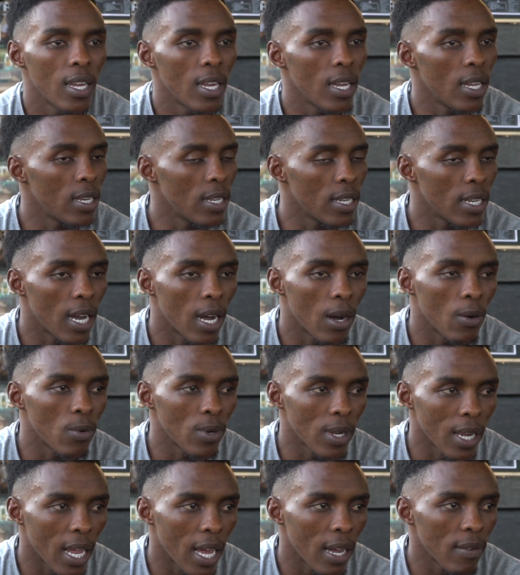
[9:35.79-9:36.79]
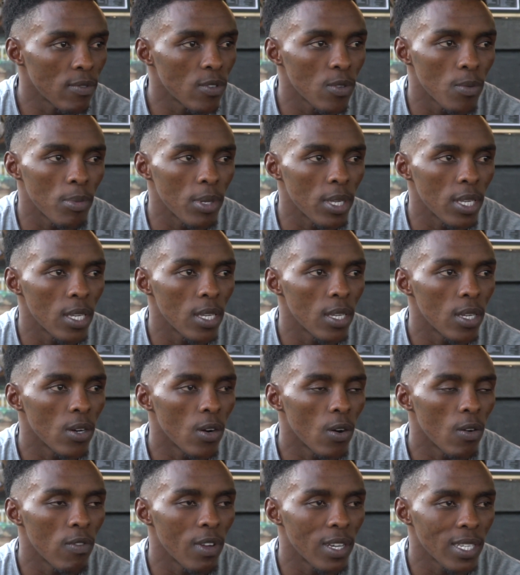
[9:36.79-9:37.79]
and I would love to be
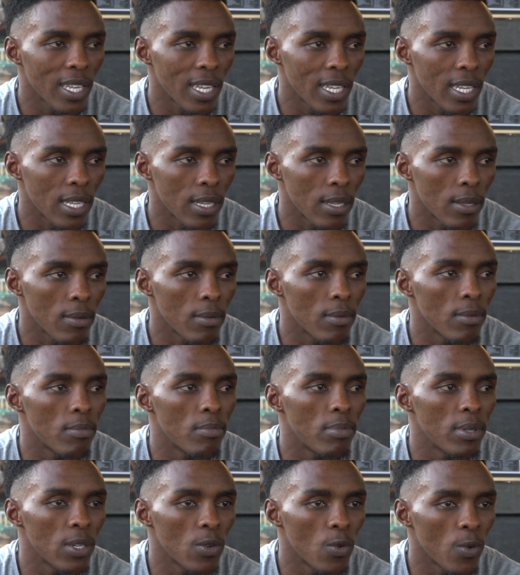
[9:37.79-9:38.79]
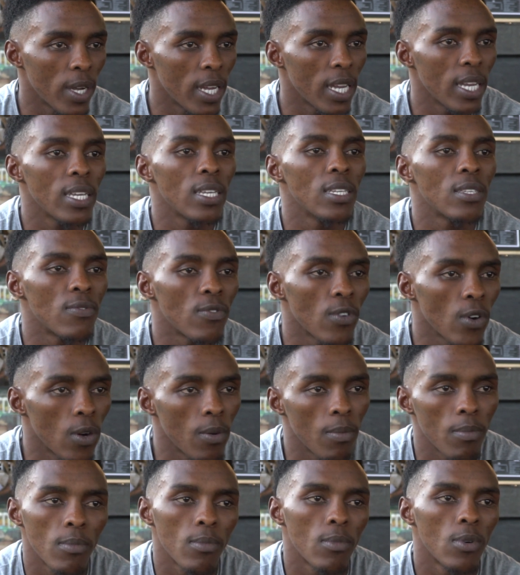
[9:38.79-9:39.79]
where he's
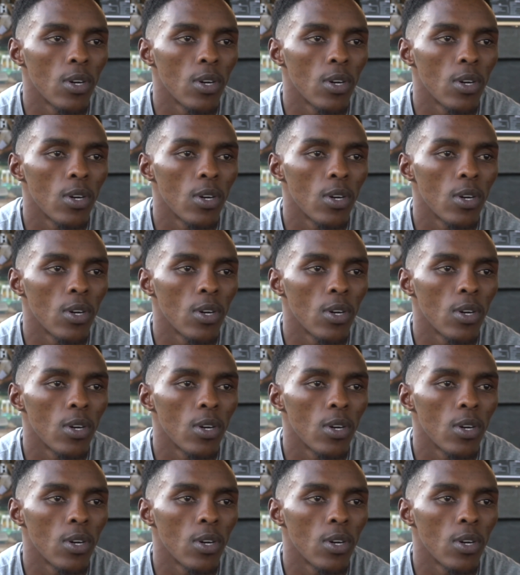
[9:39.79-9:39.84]
from.